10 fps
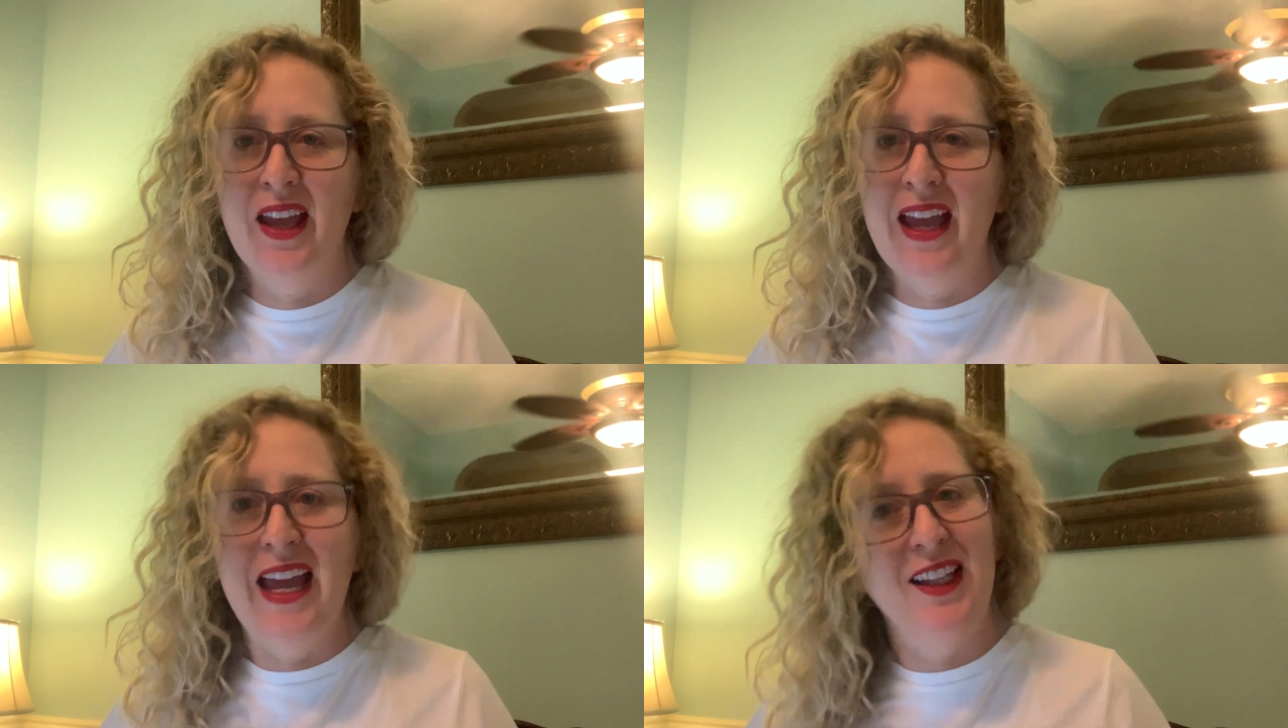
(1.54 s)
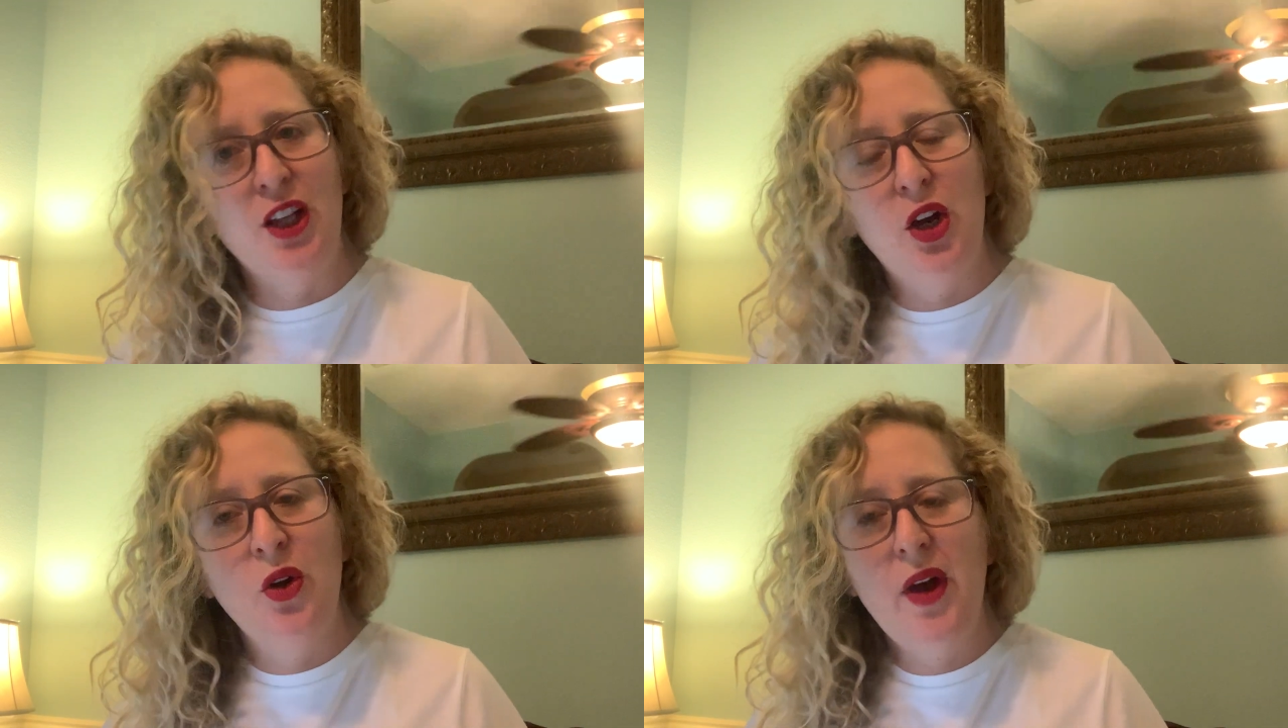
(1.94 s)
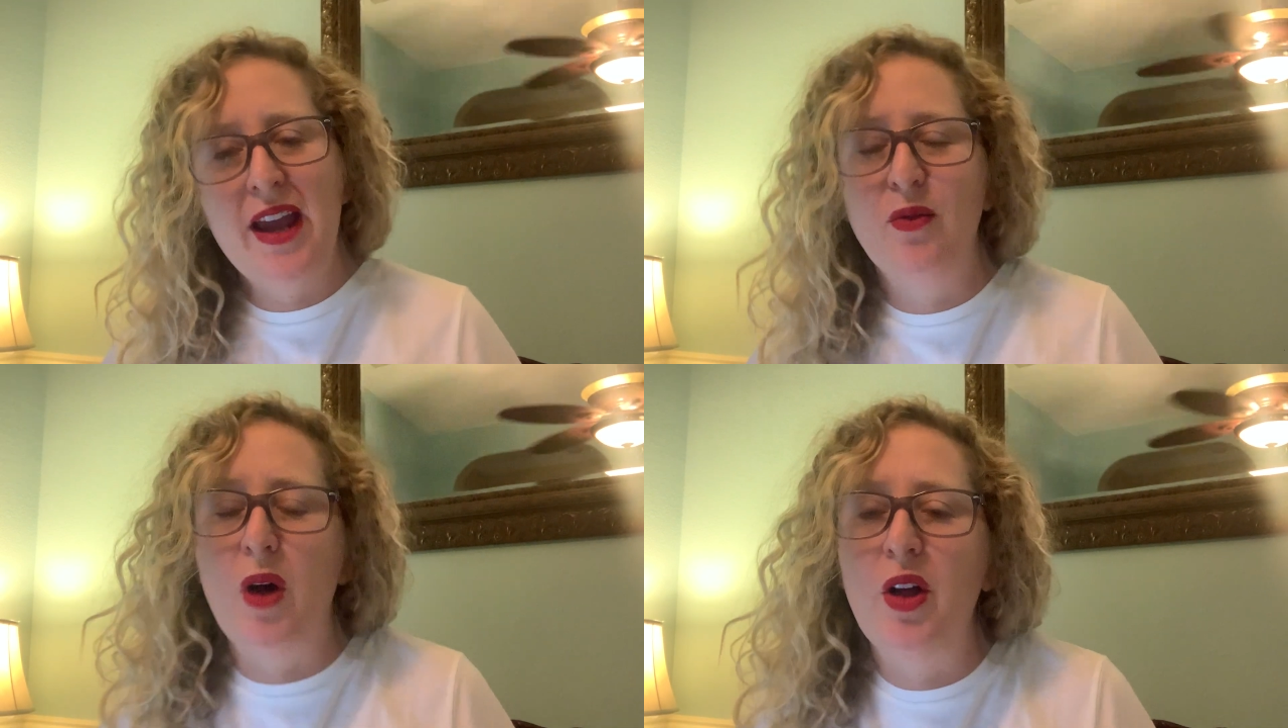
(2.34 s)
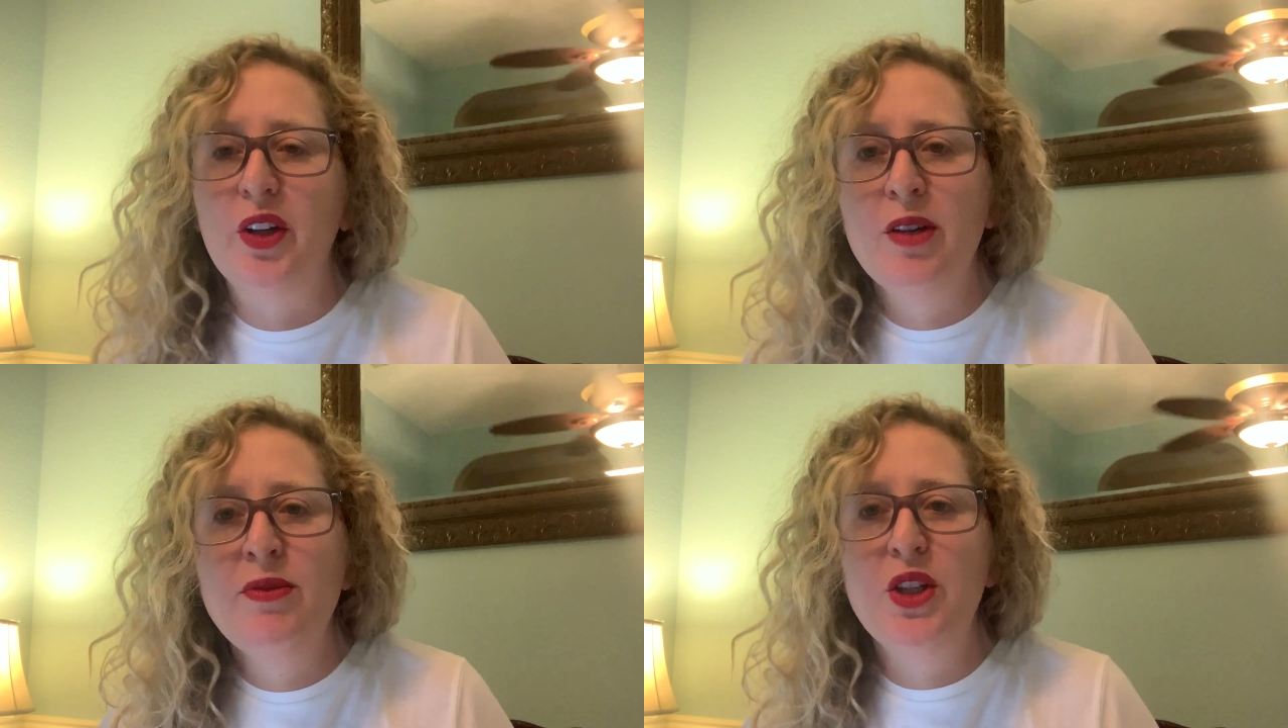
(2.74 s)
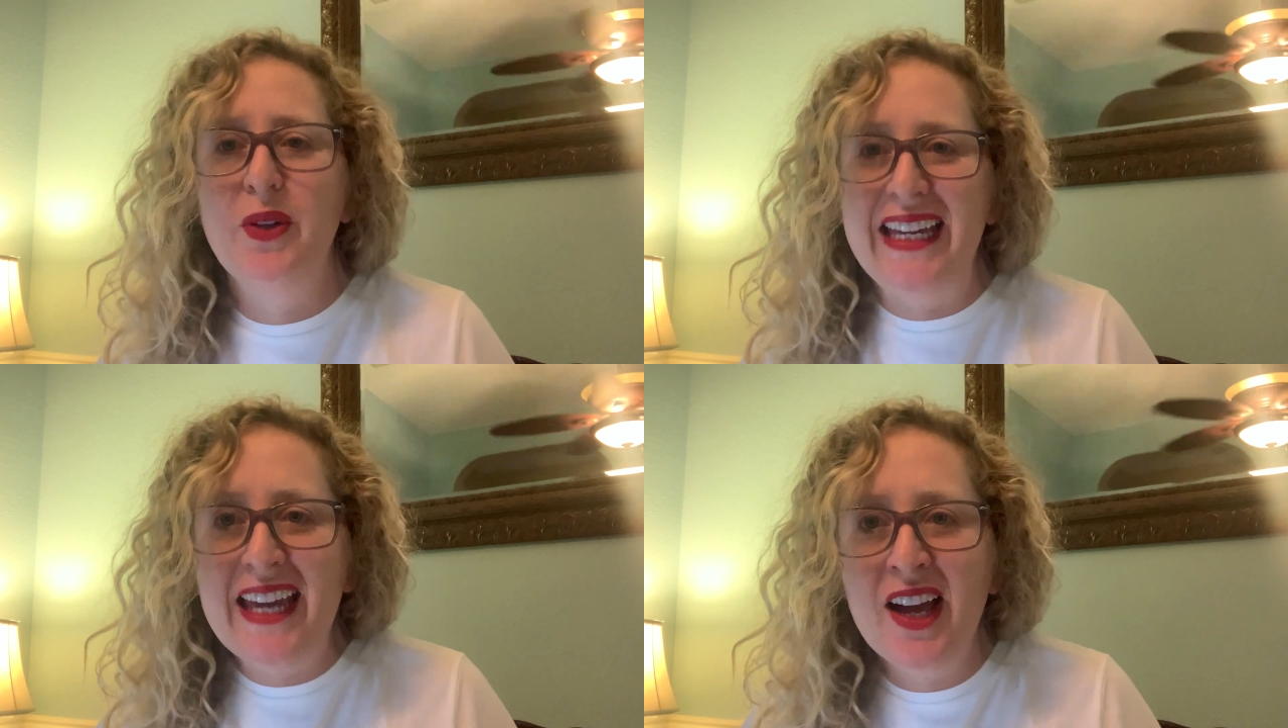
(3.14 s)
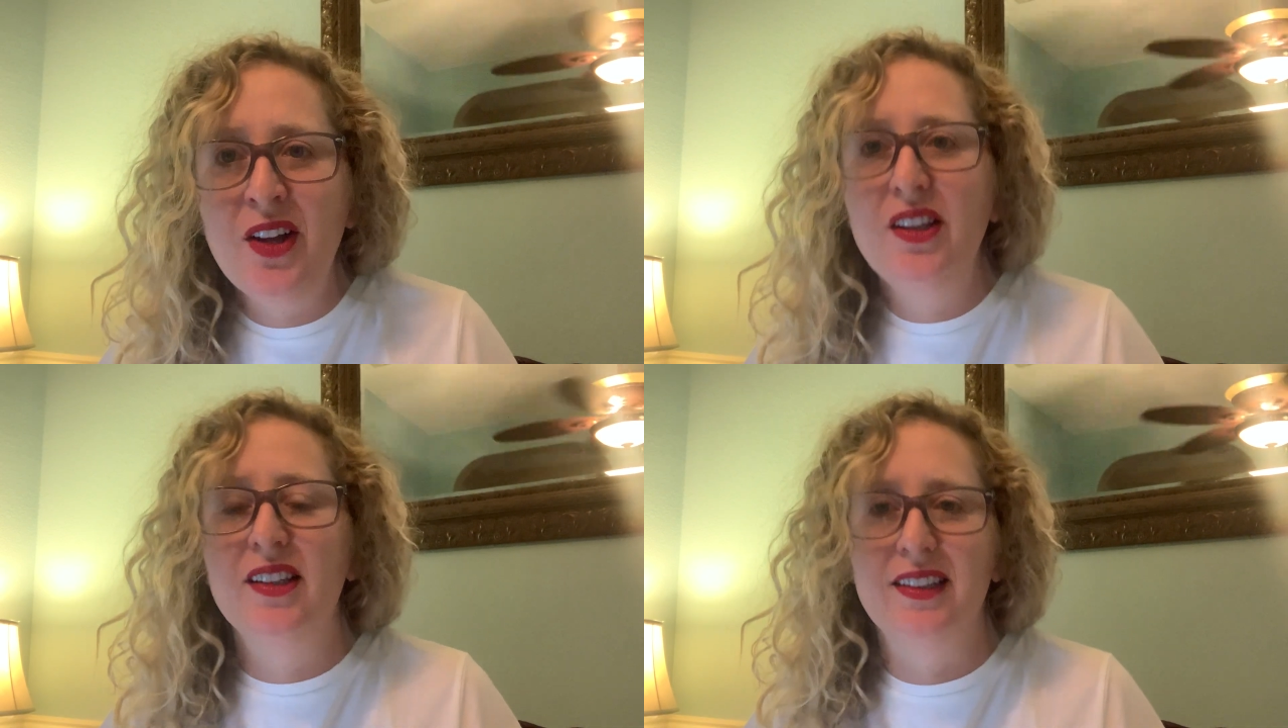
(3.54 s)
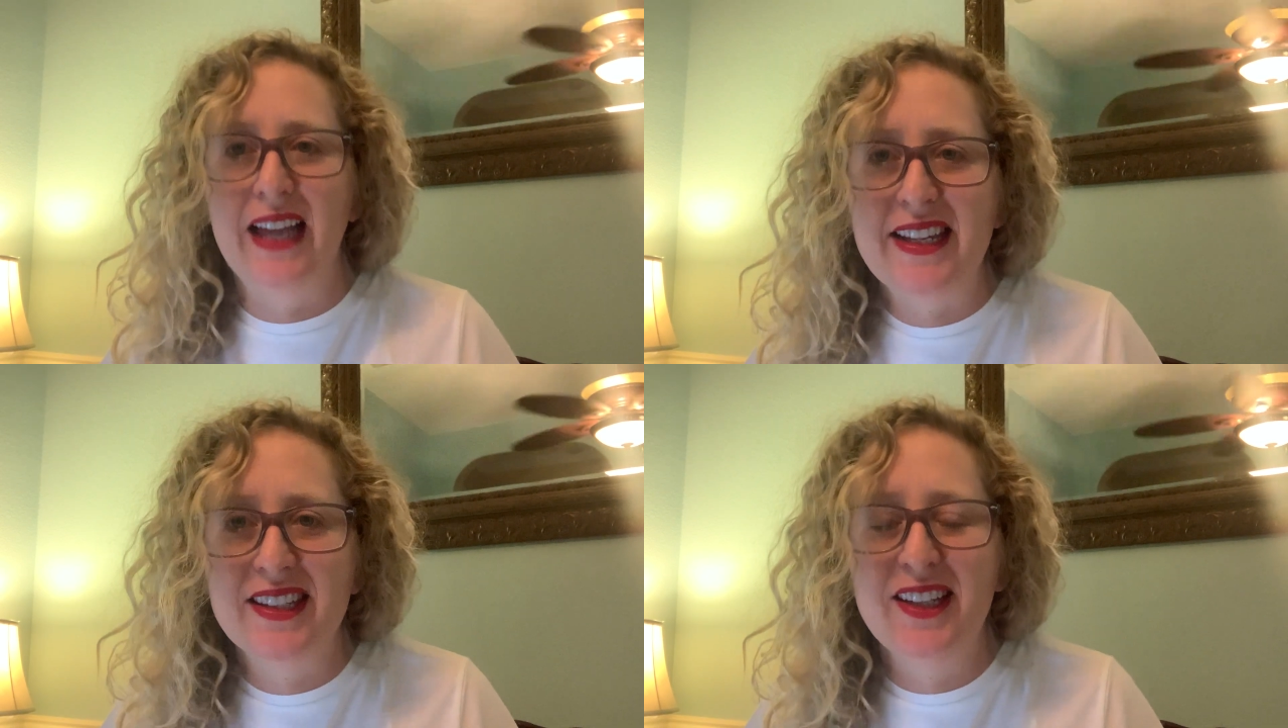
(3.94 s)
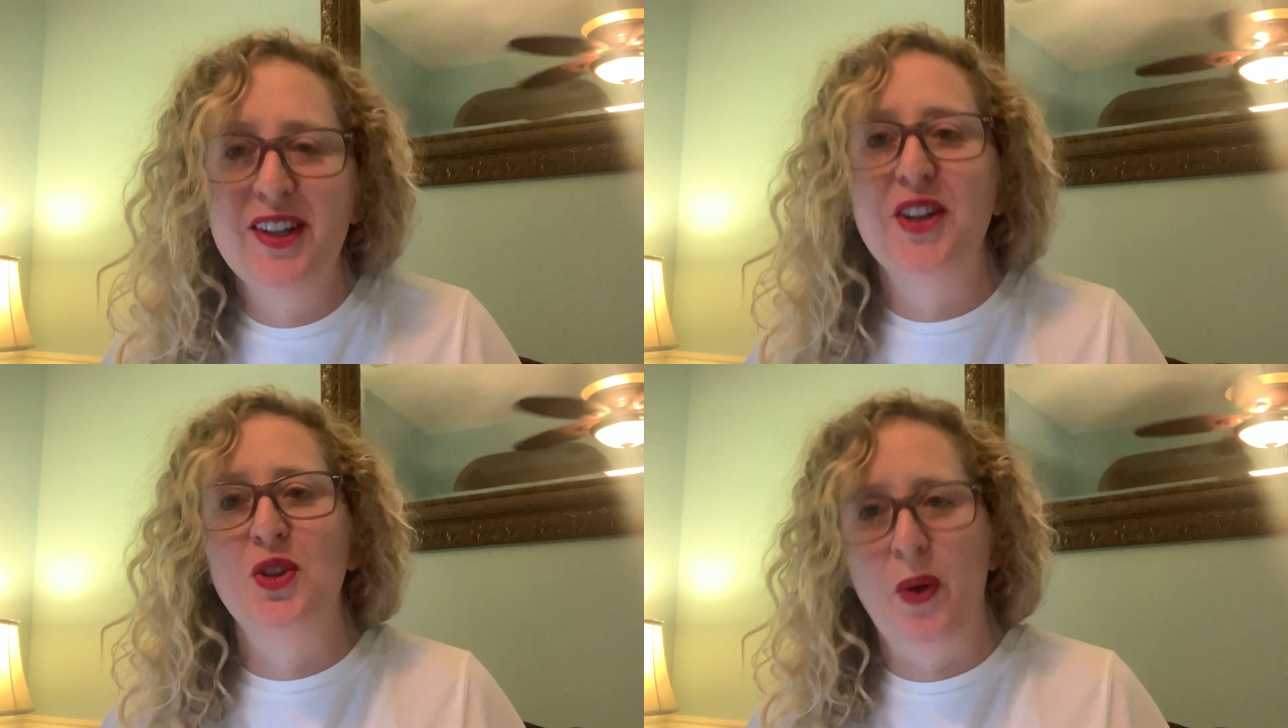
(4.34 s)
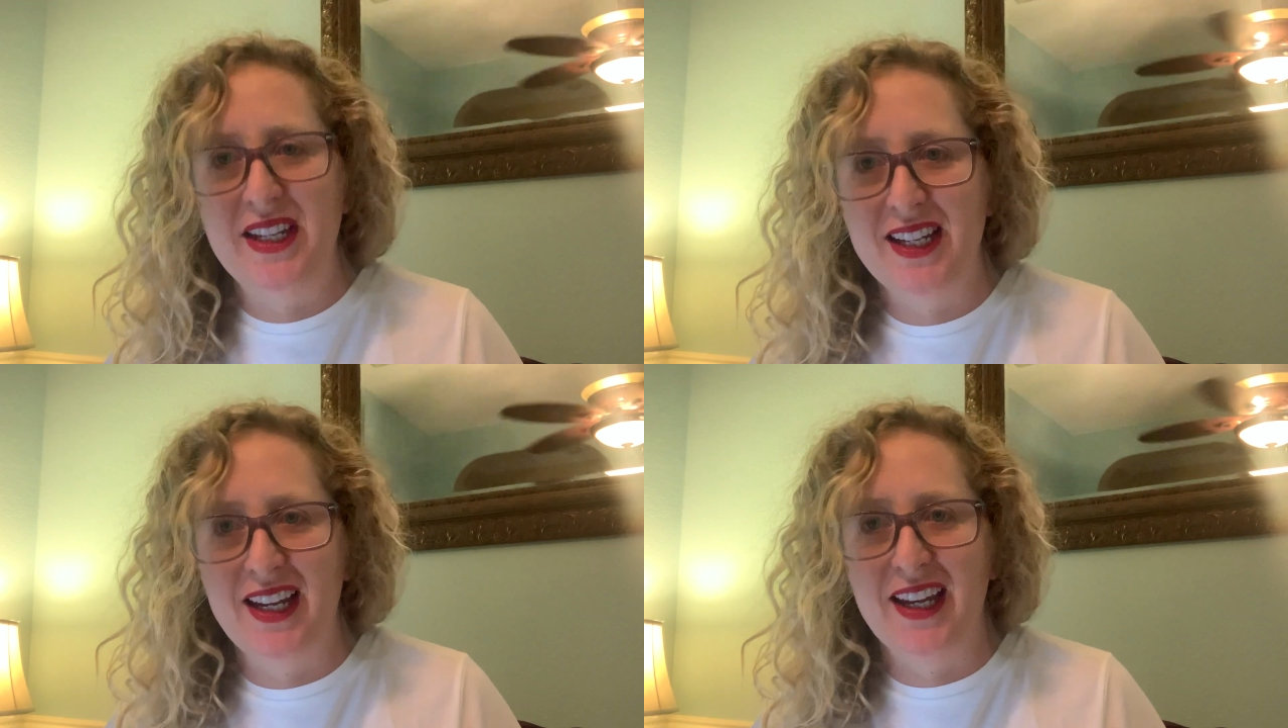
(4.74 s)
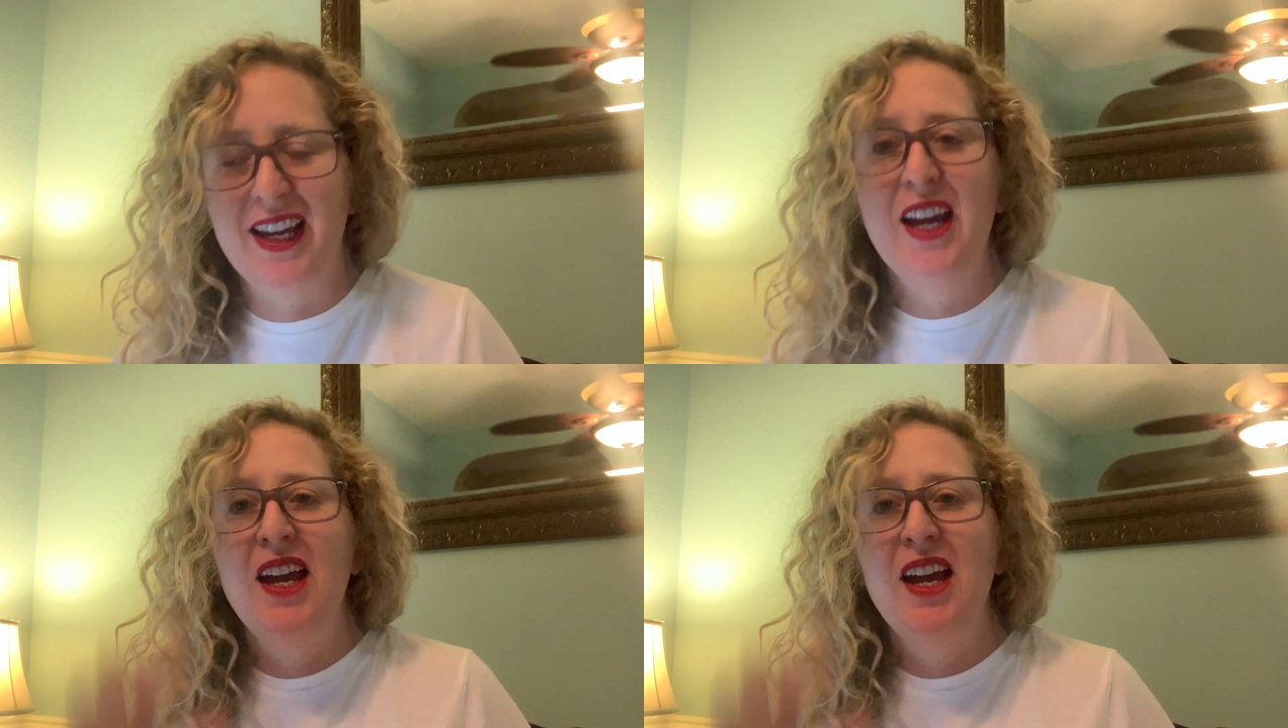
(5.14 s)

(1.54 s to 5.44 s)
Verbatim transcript: Hello and welcome to EL Lesson 20.